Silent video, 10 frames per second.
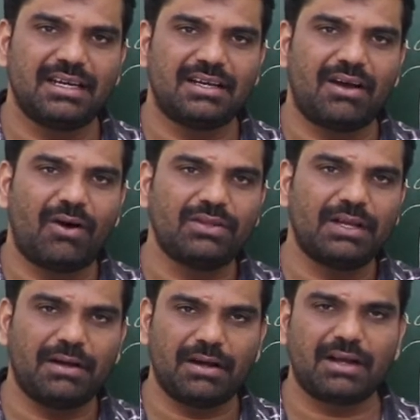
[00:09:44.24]
how
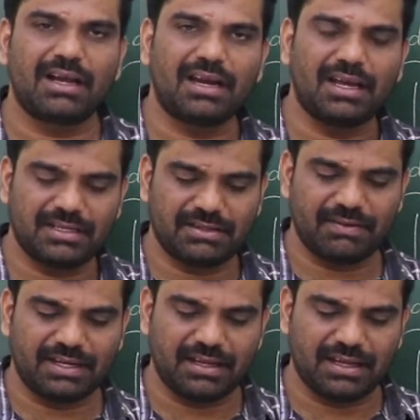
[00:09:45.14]
the colors
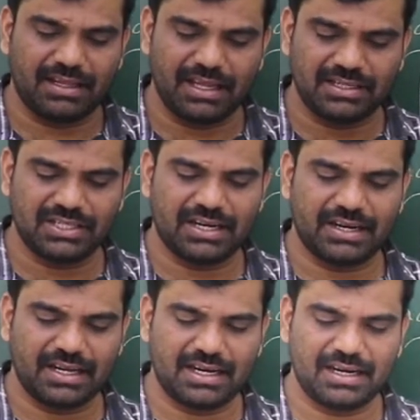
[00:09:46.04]
were there,
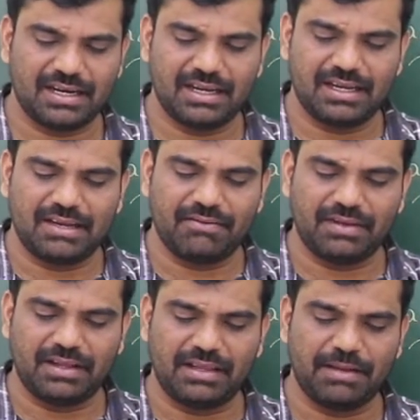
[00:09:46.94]
children?
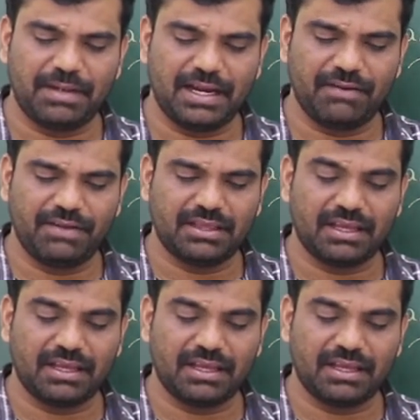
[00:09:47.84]
They made with